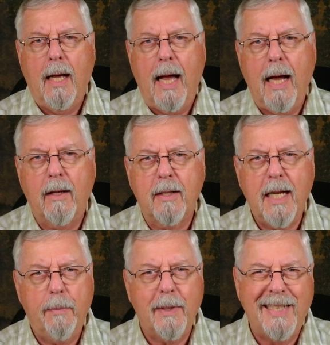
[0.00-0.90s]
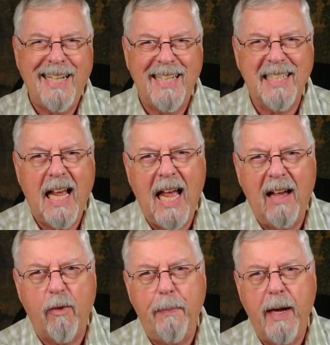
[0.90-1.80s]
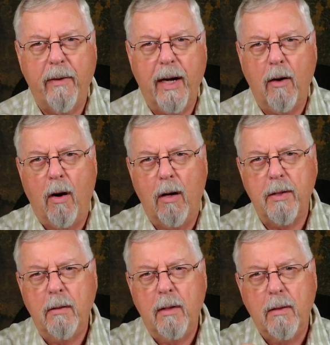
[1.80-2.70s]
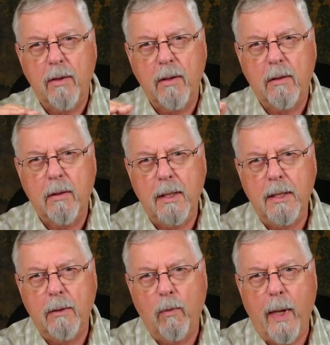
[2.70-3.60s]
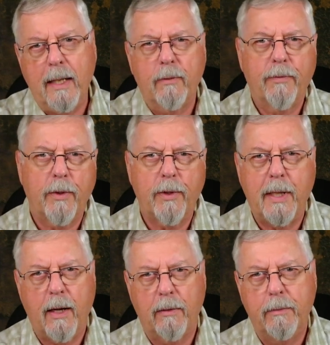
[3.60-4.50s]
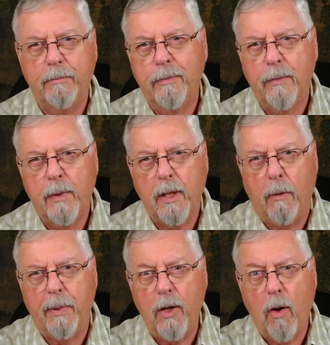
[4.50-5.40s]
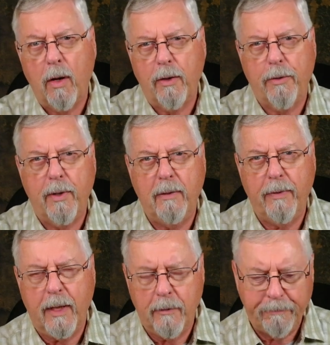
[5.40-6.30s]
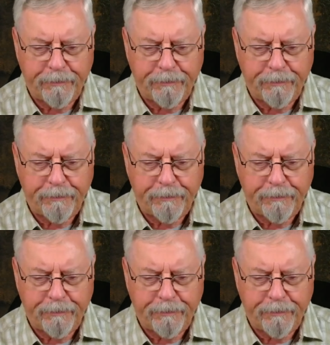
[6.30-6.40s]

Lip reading: And the taper does have a bearing on the weight further down, you know, beyond 30 feet.